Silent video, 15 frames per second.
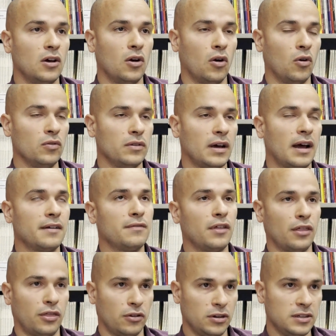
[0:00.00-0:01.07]
out of the
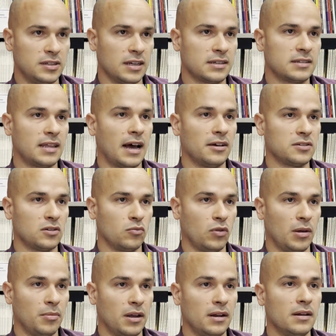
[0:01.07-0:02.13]
36,000
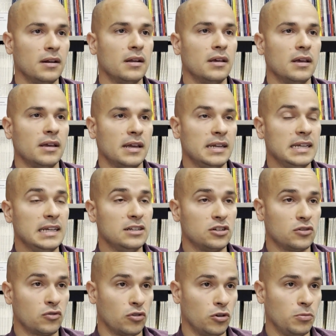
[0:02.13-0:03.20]
women in each
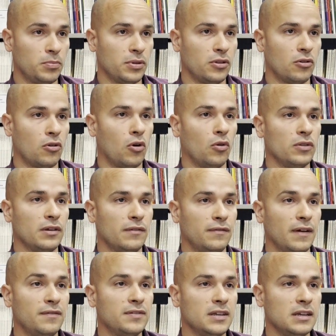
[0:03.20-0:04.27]
group, there were only
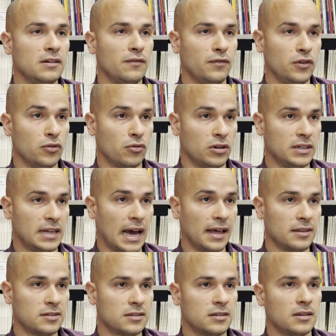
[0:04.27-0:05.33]
15 fewer
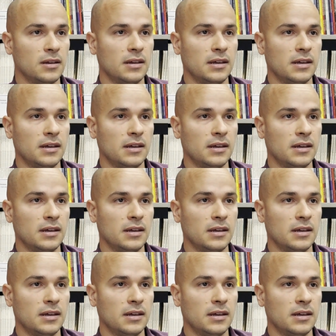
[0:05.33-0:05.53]
deaths